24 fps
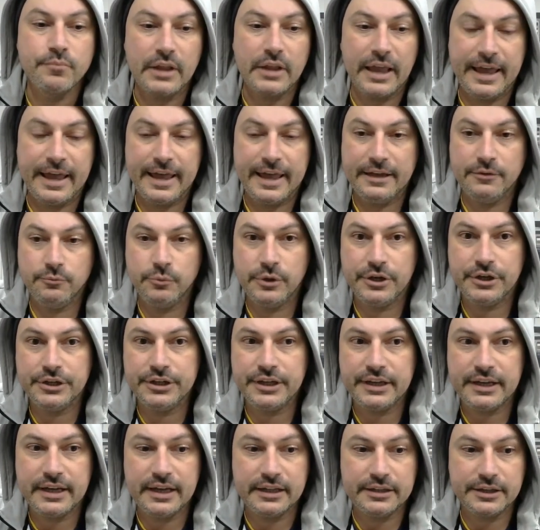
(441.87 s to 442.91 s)
and we're going
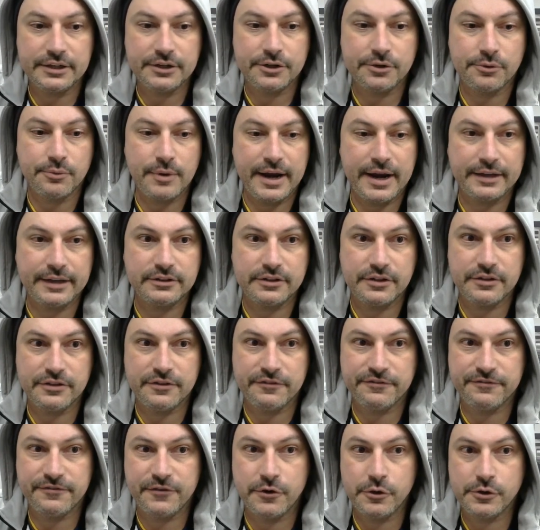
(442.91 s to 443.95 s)
to color correct the
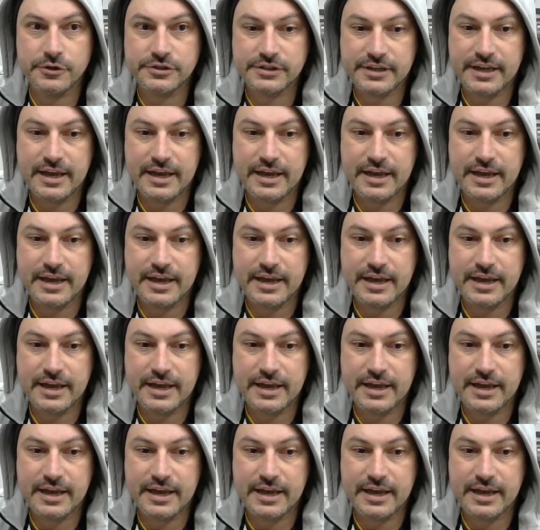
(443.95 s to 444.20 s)
first